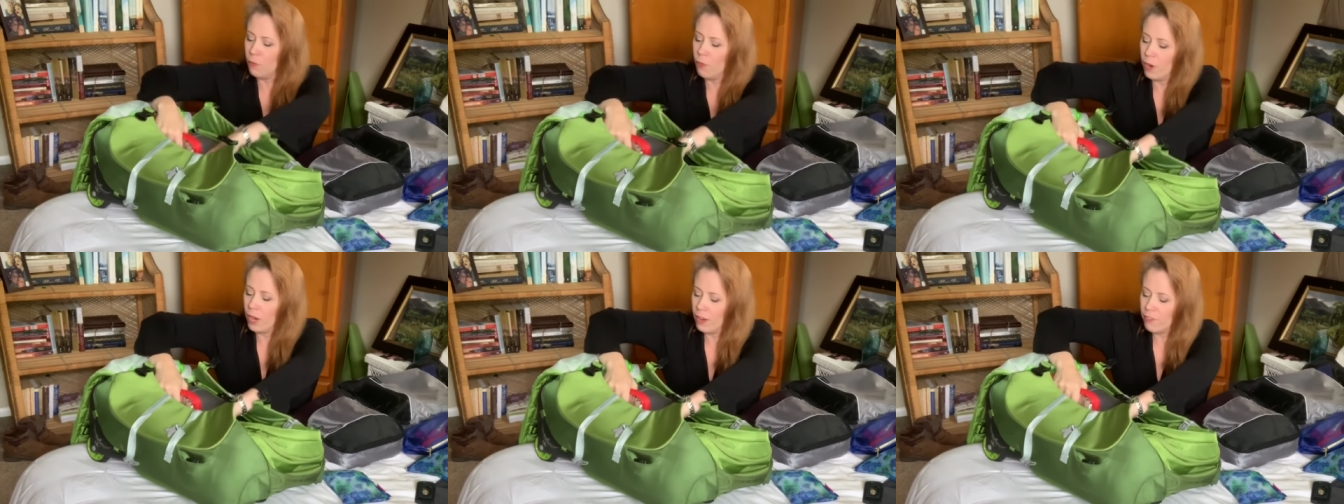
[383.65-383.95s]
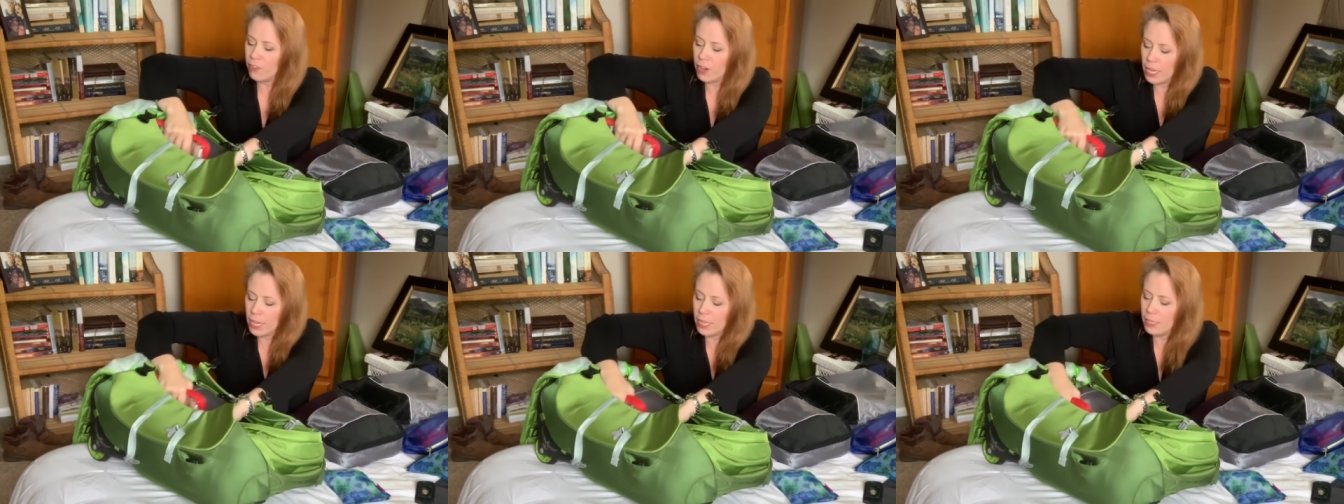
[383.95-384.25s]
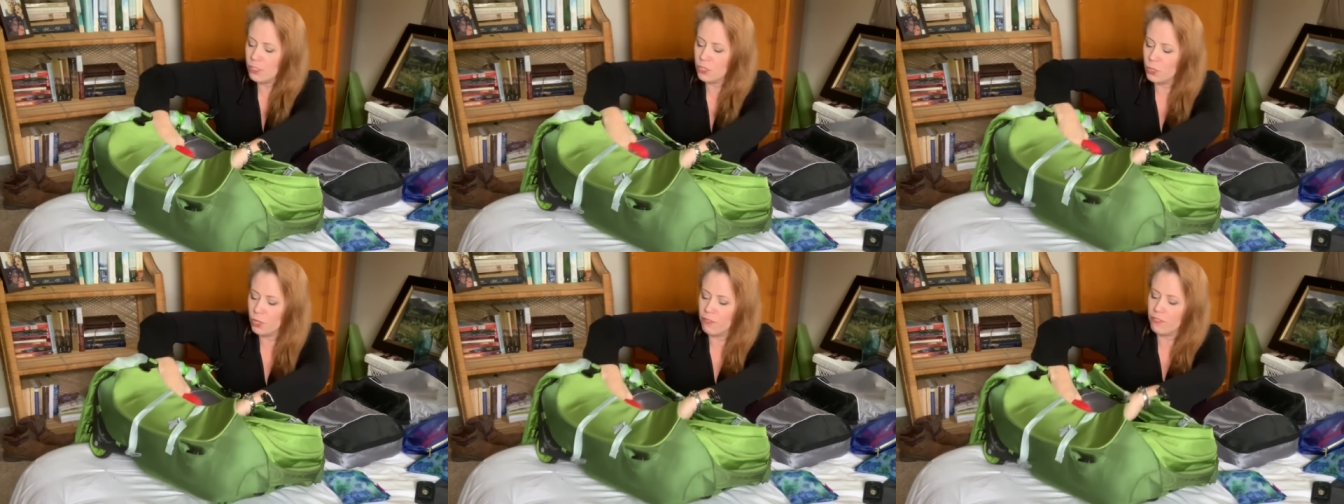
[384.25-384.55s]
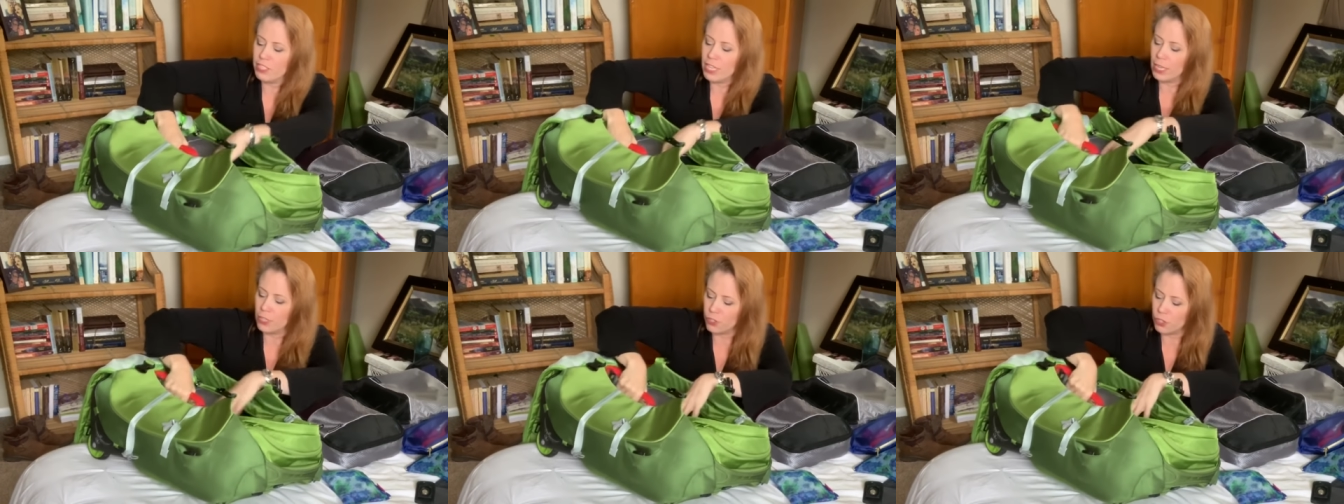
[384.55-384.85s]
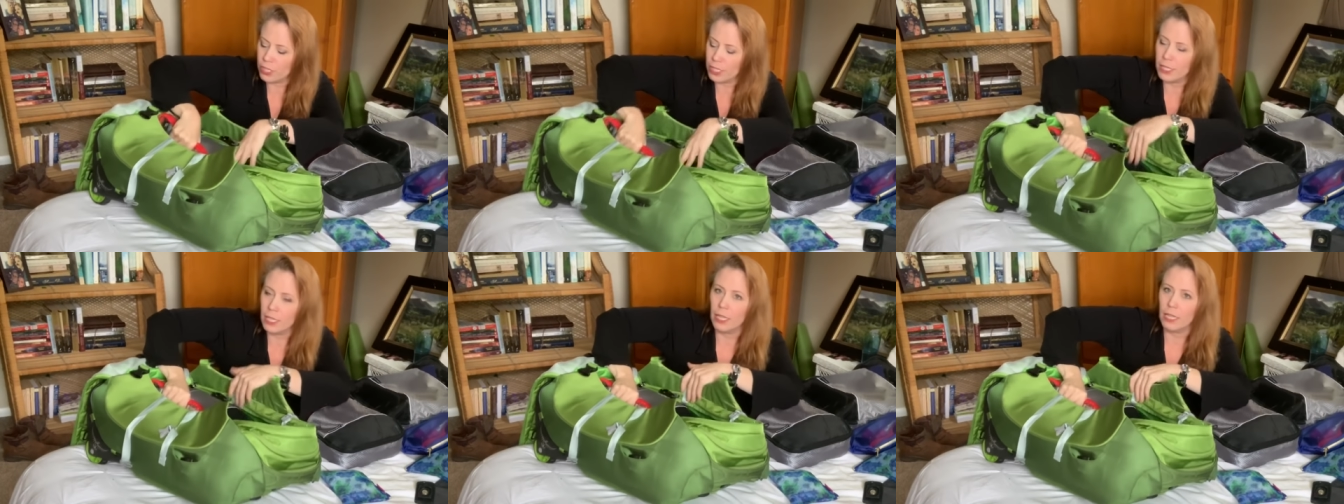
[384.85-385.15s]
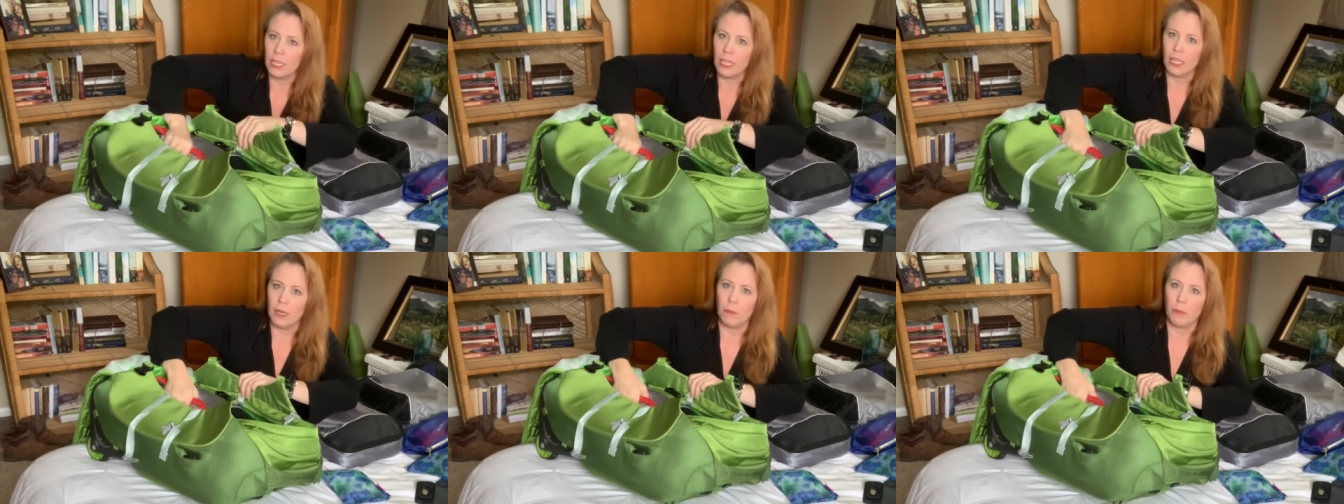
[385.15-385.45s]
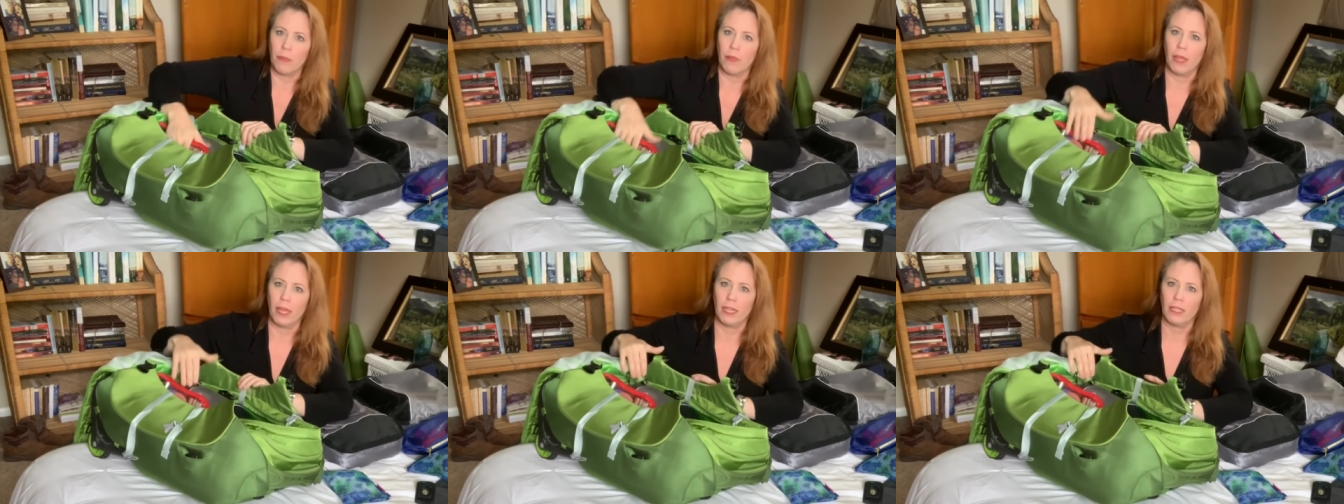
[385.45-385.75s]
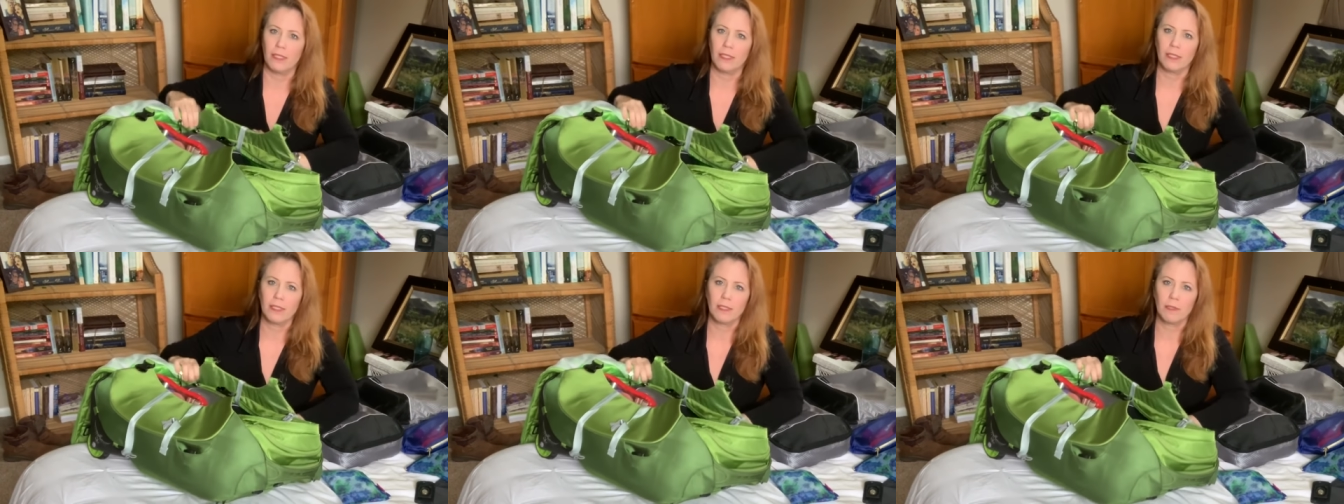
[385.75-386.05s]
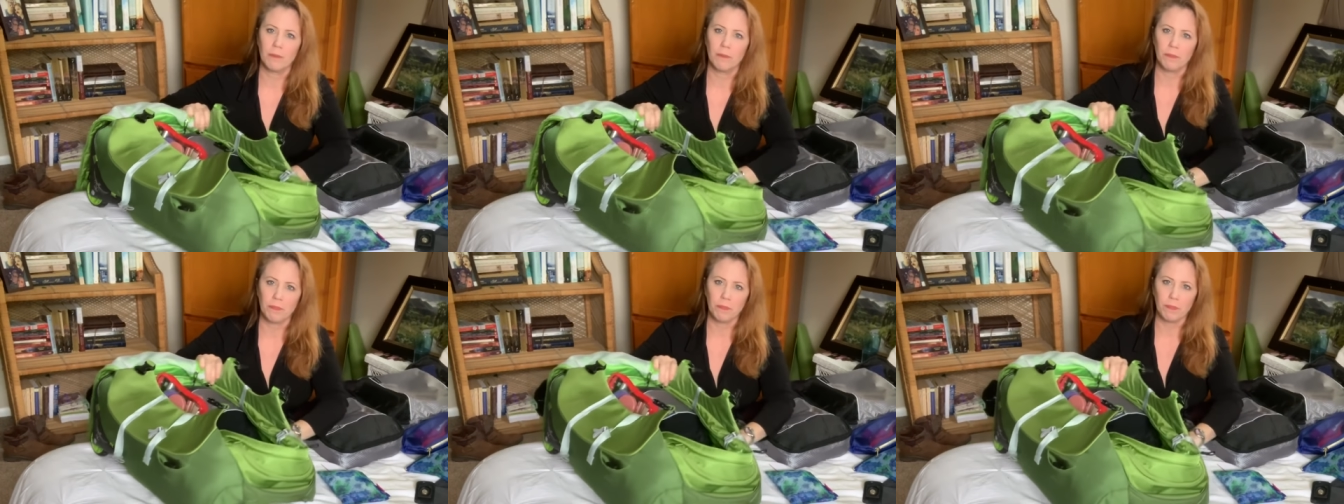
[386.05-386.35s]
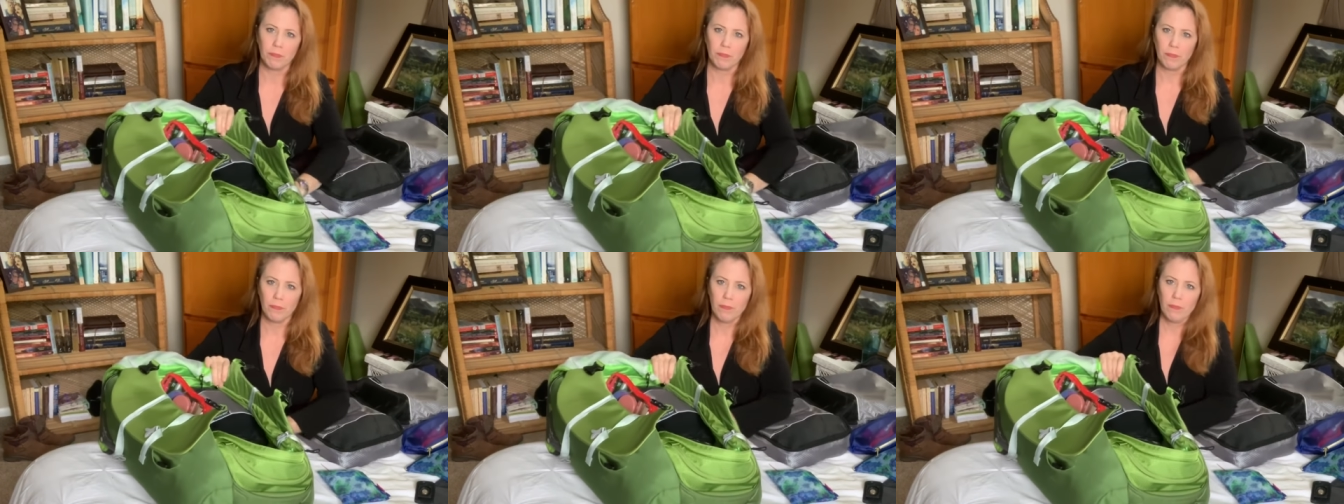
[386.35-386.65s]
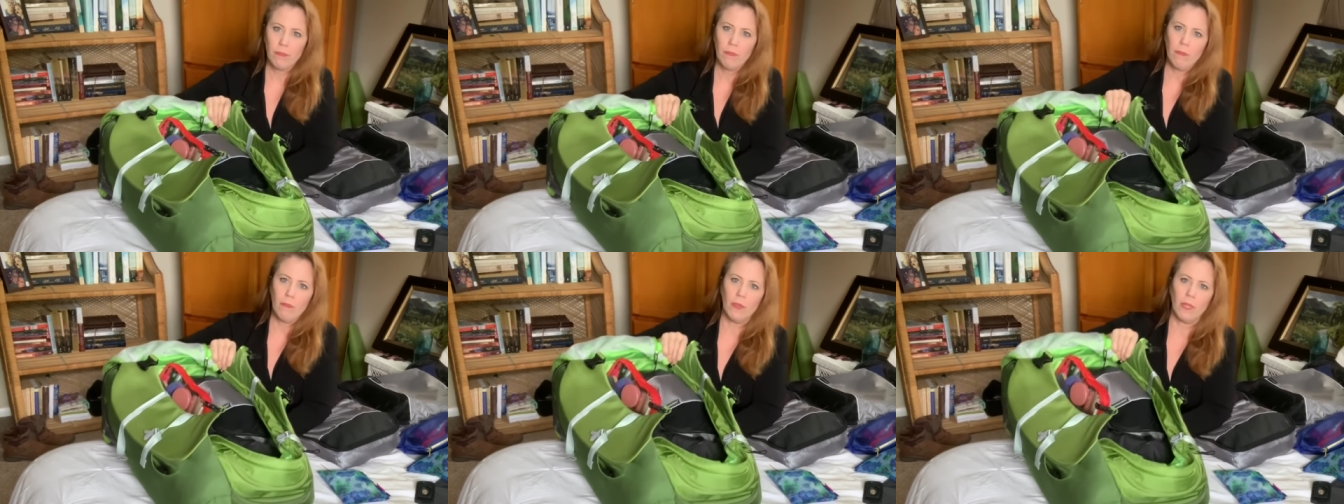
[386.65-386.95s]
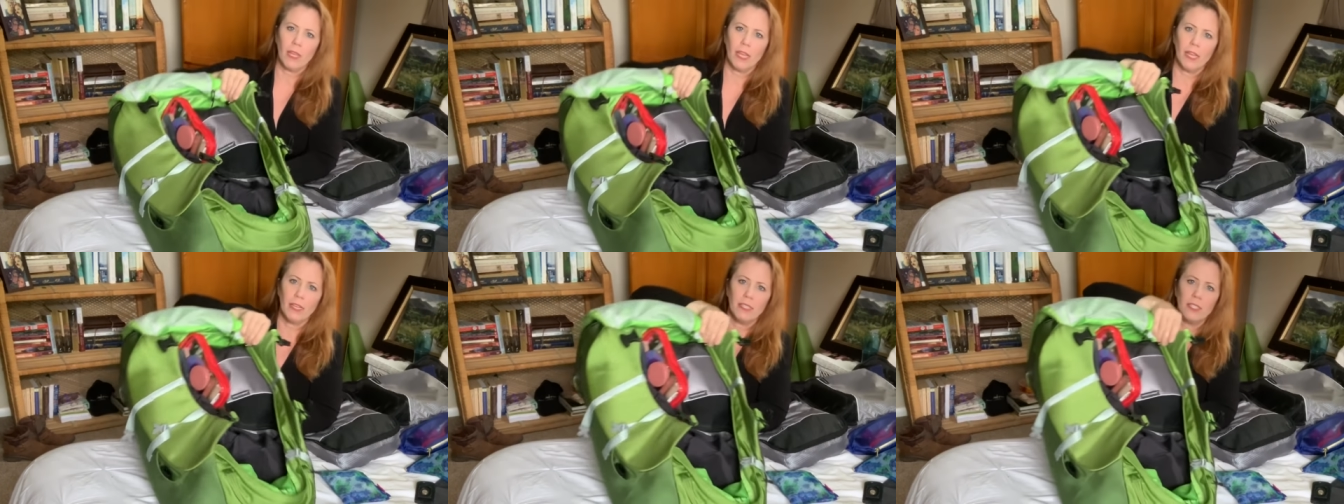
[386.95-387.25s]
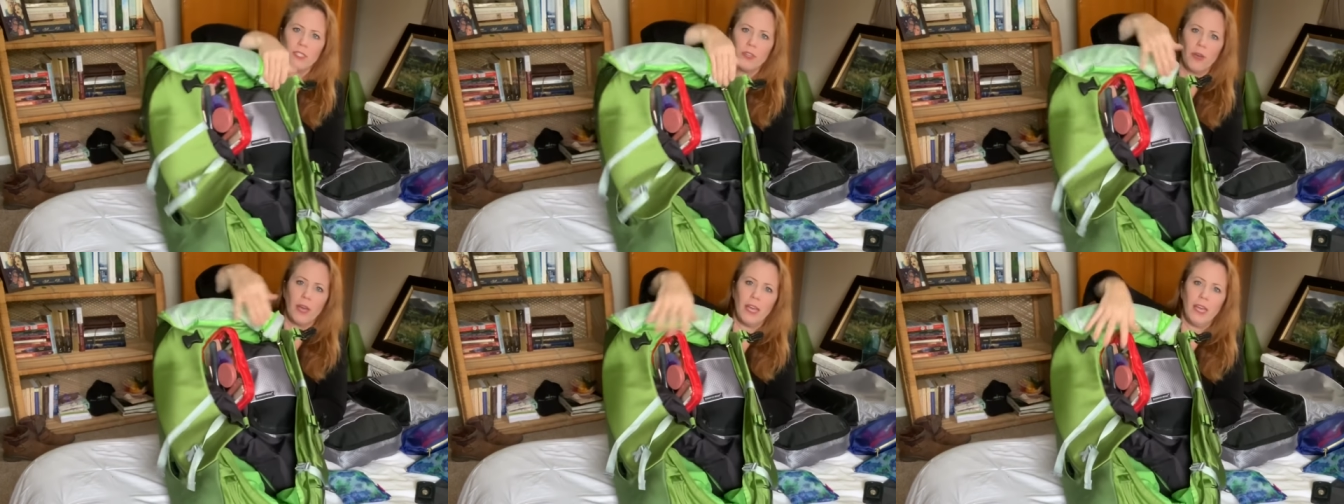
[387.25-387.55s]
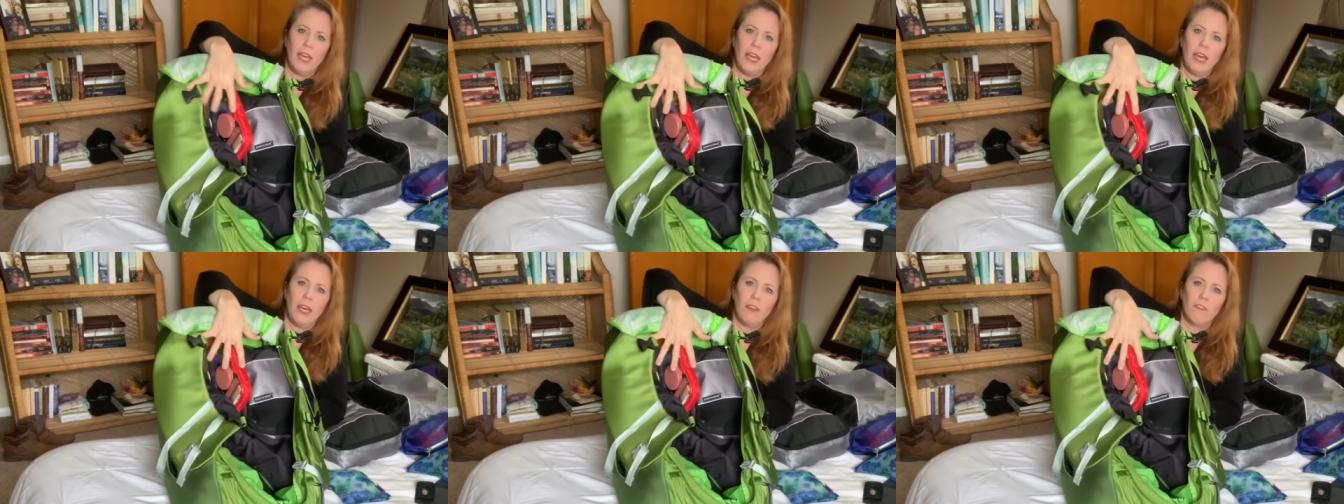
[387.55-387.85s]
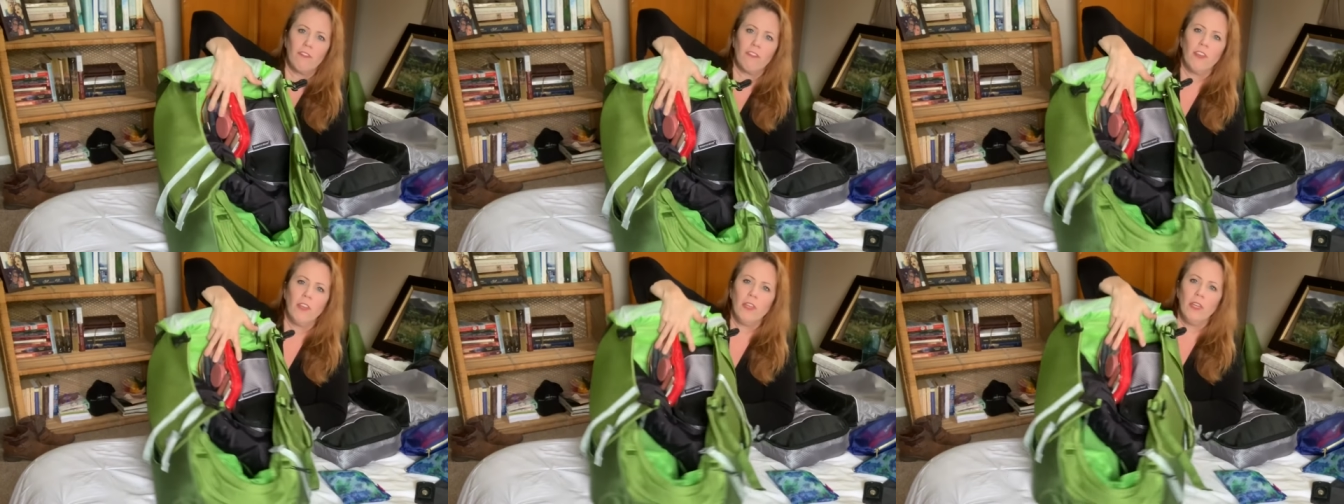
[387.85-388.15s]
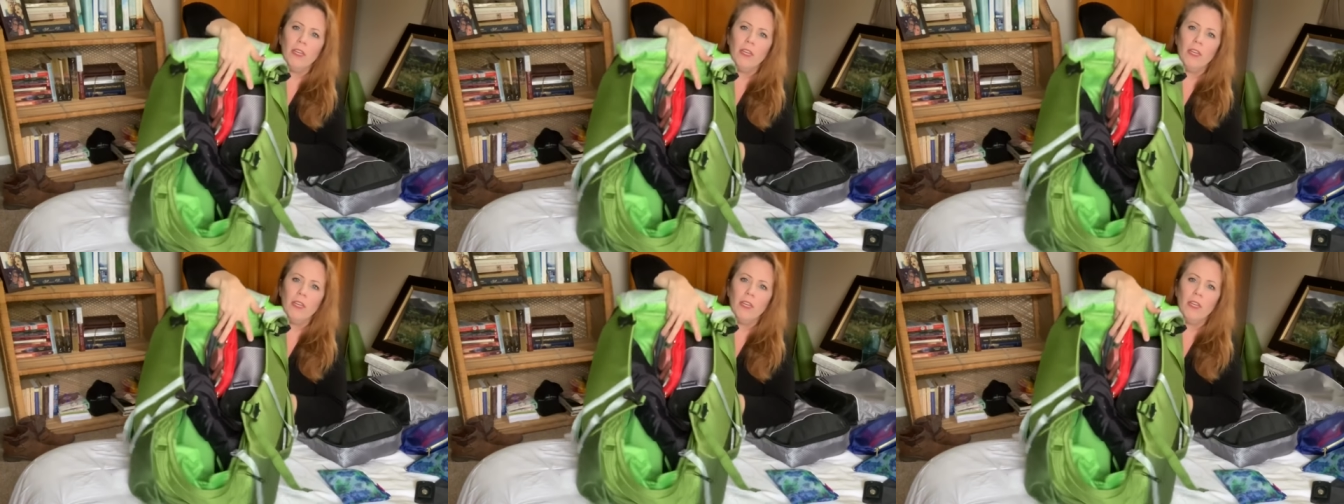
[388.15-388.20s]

wherever I can sort of Tetris it in place. Okay, so I have